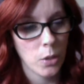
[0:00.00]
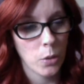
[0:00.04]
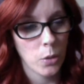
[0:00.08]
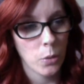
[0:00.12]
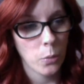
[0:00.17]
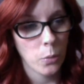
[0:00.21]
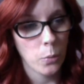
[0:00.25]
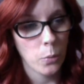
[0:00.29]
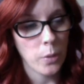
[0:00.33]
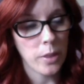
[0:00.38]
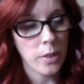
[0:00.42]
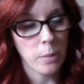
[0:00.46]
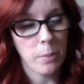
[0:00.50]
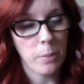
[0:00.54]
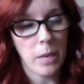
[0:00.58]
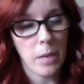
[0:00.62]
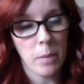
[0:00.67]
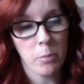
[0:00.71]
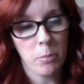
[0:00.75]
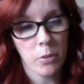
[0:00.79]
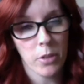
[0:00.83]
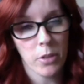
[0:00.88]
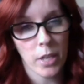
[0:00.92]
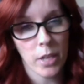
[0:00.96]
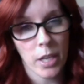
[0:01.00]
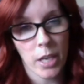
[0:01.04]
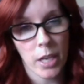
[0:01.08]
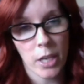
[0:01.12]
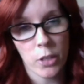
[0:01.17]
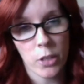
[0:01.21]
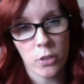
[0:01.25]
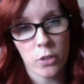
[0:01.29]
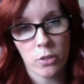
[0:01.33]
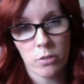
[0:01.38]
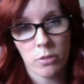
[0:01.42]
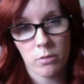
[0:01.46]
with the paper
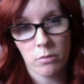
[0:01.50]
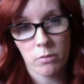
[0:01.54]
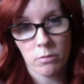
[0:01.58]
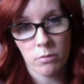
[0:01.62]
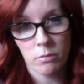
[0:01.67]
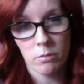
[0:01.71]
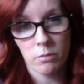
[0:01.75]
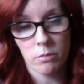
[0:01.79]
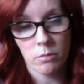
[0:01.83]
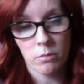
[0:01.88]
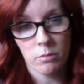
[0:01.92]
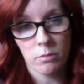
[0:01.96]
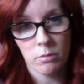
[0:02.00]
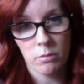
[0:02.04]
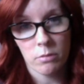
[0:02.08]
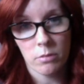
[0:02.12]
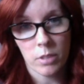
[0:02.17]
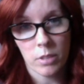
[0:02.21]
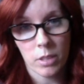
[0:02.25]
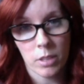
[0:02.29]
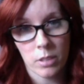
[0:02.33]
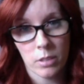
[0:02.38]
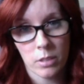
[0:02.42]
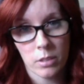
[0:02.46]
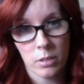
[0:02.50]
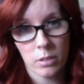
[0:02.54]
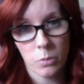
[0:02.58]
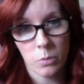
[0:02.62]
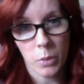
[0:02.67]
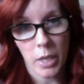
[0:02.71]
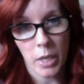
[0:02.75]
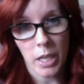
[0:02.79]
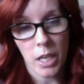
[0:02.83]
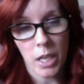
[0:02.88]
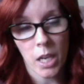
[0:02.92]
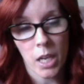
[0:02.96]
that
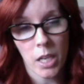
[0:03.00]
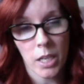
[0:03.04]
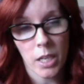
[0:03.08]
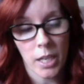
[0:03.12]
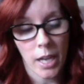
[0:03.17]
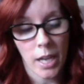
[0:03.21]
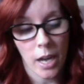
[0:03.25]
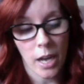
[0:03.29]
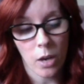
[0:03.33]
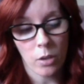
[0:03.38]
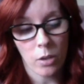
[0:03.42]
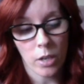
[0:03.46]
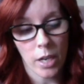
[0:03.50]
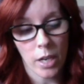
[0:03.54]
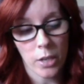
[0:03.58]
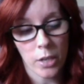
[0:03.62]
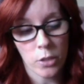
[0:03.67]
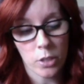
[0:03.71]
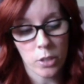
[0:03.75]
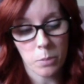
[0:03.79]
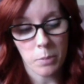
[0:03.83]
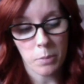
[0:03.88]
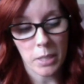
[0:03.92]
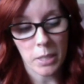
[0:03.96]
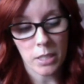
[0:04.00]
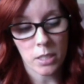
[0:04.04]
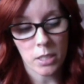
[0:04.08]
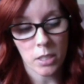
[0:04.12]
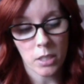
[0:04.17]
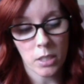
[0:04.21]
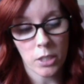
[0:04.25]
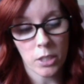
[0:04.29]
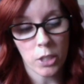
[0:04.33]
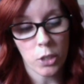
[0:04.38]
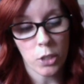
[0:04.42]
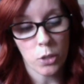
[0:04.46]
when I cut it out, I just
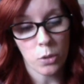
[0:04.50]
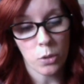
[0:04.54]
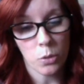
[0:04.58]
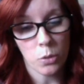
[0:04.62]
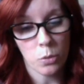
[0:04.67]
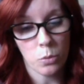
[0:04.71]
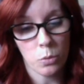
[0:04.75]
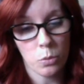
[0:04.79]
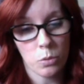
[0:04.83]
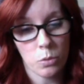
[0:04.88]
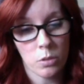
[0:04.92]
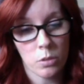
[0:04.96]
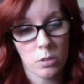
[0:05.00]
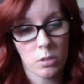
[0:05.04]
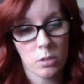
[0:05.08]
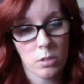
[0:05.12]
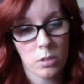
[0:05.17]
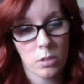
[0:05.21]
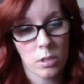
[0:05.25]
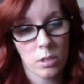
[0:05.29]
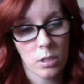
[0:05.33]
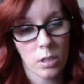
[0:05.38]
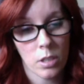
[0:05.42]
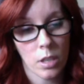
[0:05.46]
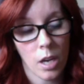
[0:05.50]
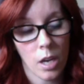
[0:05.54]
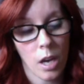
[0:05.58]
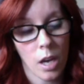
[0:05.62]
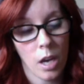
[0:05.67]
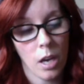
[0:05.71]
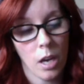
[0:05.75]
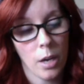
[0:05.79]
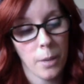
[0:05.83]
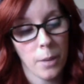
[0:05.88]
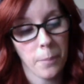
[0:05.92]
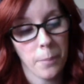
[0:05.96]
basically used,
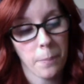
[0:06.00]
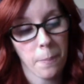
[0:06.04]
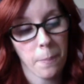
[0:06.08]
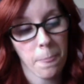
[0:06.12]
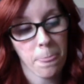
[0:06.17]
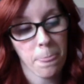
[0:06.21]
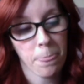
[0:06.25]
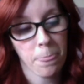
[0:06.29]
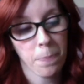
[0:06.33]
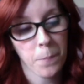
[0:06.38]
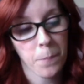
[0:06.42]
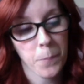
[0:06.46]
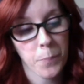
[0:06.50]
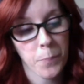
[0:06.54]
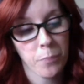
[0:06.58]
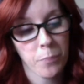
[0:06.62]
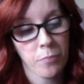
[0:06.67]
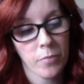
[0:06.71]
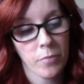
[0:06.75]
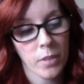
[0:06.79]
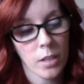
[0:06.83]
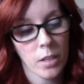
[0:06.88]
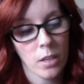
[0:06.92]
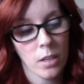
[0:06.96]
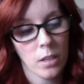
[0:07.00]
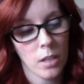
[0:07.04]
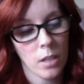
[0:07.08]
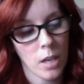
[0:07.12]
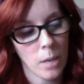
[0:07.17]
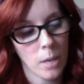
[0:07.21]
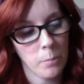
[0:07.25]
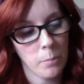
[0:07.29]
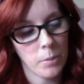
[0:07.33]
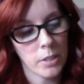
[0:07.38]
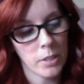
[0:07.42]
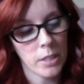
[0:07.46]

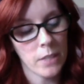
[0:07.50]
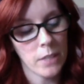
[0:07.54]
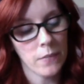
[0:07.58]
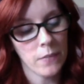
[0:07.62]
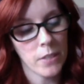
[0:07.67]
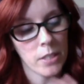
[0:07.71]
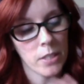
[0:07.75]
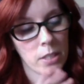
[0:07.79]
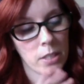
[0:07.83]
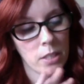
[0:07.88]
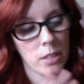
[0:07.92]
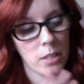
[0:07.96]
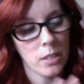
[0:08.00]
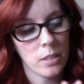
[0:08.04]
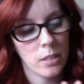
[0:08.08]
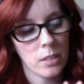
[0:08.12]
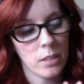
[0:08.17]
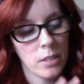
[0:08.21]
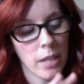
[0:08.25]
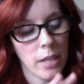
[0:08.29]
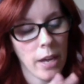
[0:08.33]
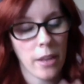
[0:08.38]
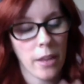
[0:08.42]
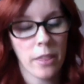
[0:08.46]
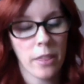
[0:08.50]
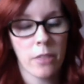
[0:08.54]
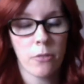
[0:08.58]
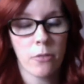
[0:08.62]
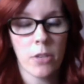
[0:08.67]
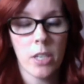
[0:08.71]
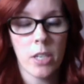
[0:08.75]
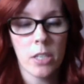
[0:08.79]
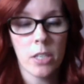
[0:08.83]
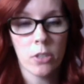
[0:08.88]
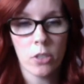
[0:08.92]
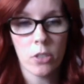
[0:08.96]
I believe I did,
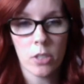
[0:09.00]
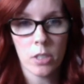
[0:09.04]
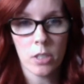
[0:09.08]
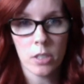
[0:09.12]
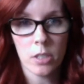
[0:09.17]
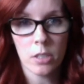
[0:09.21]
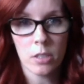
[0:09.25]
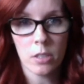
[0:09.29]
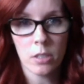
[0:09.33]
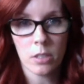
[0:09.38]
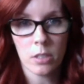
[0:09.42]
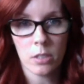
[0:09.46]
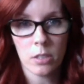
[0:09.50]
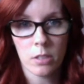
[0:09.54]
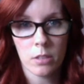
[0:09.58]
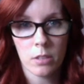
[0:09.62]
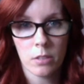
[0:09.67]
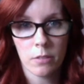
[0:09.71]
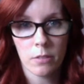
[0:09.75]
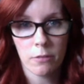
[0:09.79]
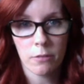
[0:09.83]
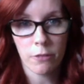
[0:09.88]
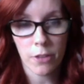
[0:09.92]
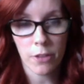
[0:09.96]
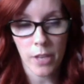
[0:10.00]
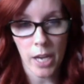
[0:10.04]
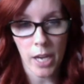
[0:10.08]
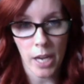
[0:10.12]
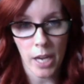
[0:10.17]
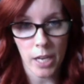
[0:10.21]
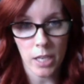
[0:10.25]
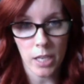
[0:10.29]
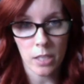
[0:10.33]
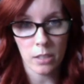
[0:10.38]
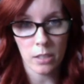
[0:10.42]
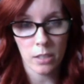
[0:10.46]
3 inches for the
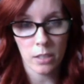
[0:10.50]
height,